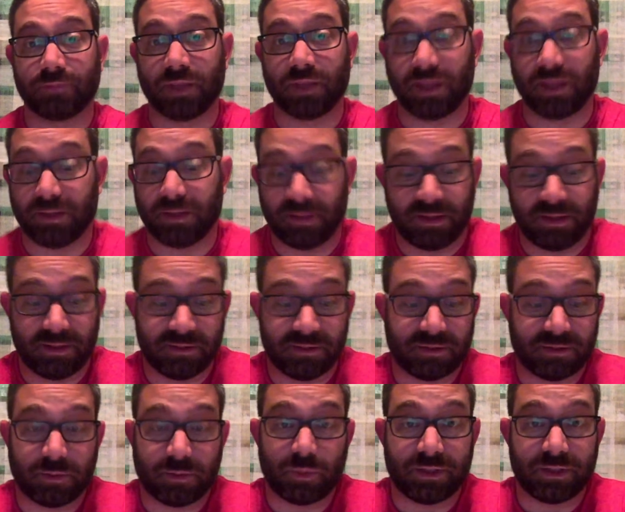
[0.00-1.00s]
And in
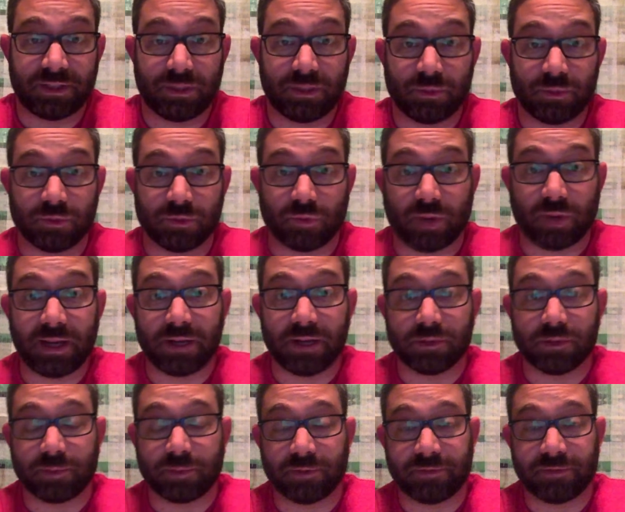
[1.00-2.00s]
some ways he was right. He
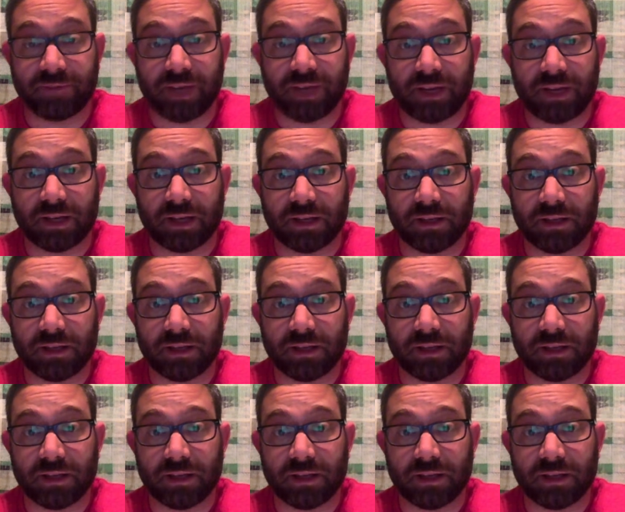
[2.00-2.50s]
was prophetic.